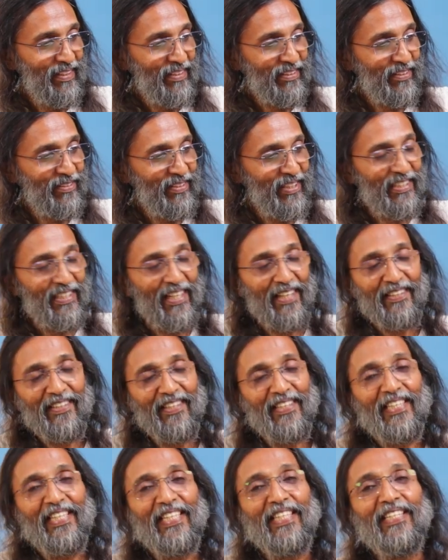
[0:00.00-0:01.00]
So these are
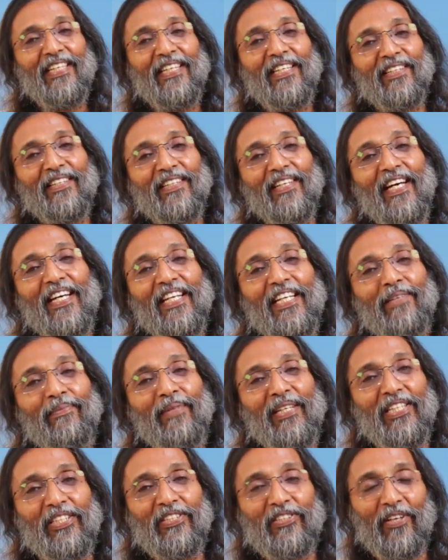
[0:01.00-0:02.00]
the inner
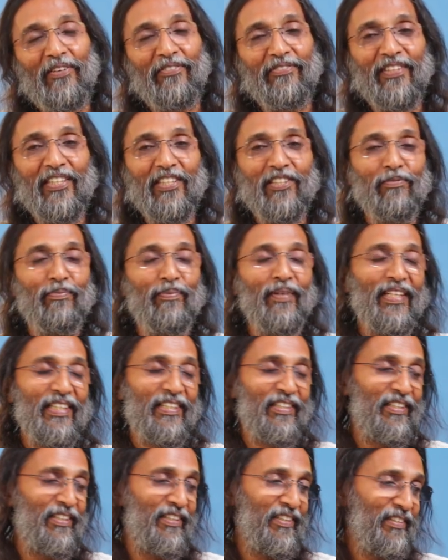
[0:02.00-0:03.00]
enemies of the
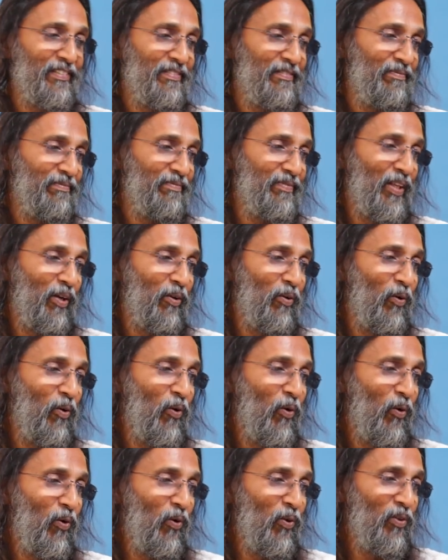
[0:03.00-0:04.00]
Spirit. The
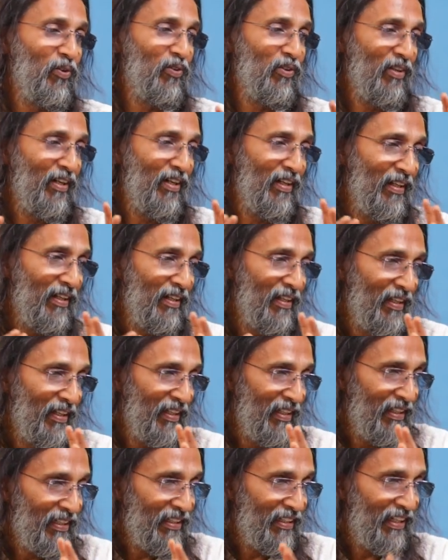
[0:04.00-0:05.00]
whole
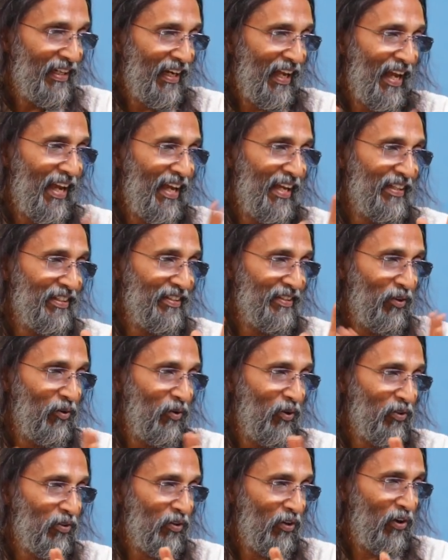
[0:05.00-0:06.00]
clan, the
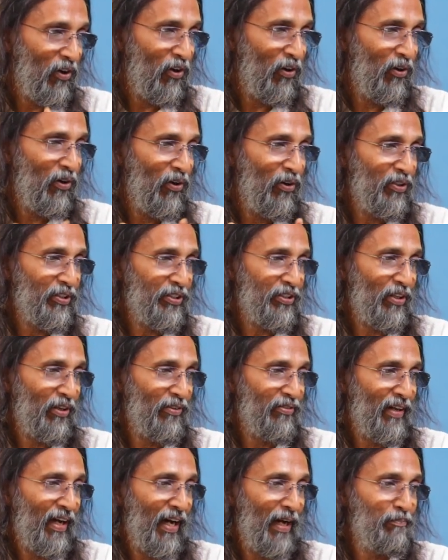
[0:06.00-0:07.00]
whole cohort
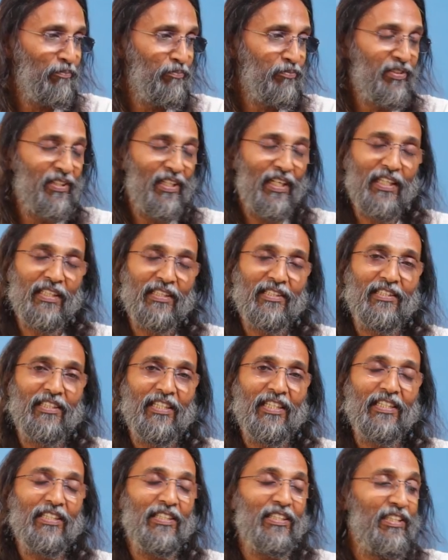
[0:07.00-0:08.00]
of
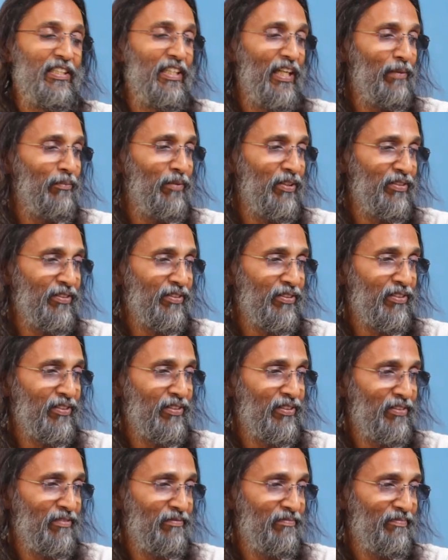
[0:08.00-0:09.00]
upsurging
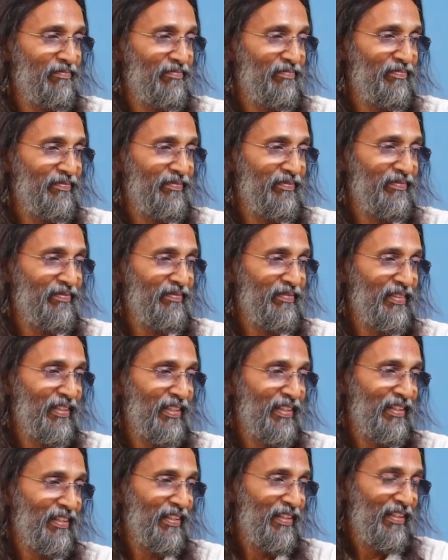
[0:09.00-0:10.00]
demons
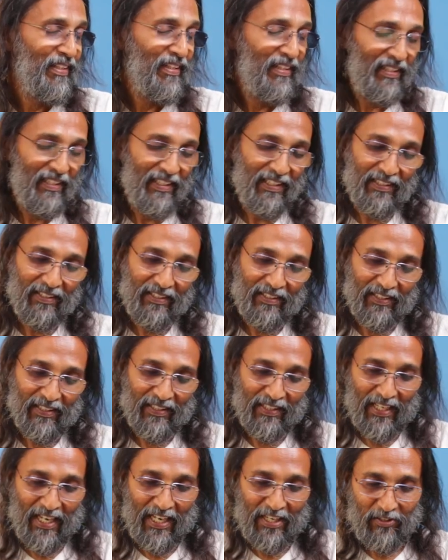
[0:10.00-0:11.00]
in
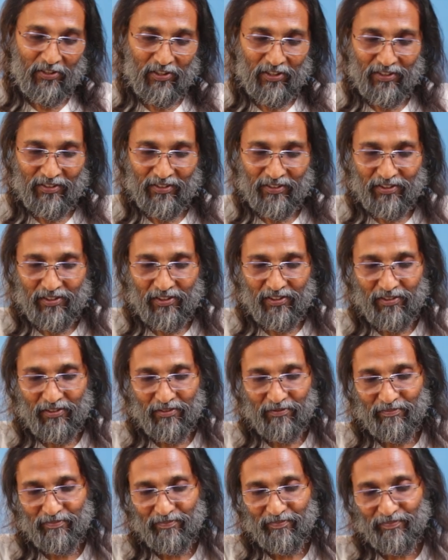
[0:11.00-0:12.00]
ancient
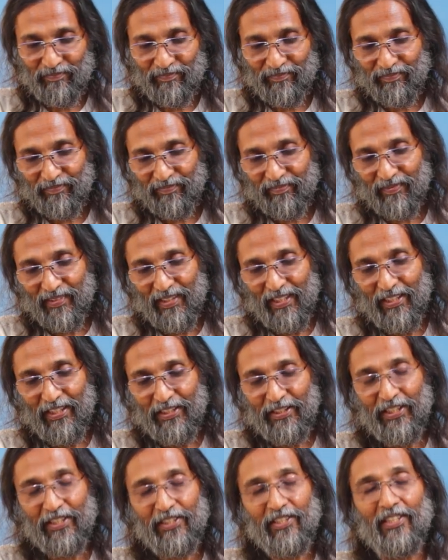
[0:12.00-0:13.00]

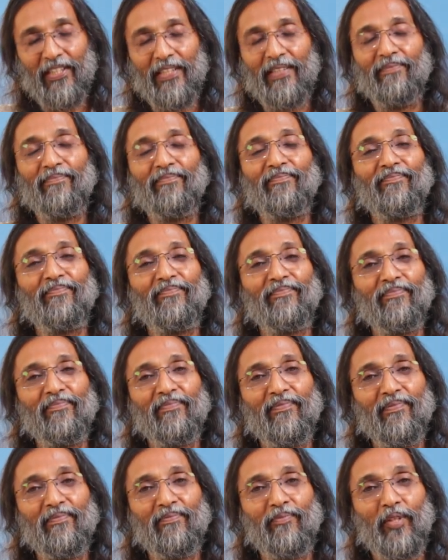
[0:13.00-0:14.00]
literature,
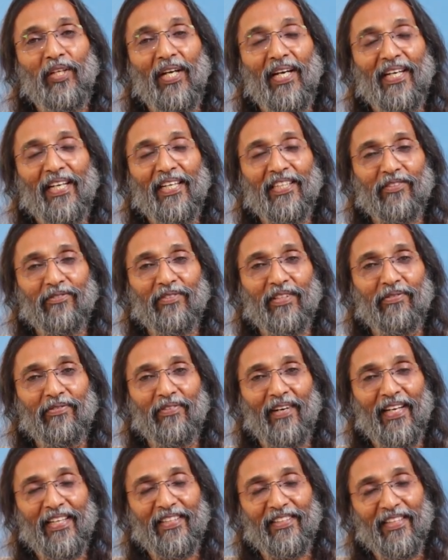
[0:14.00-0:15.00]
Puranas, we
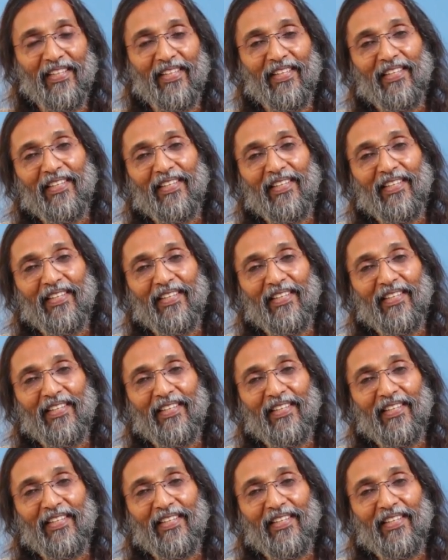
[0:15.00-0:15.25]
find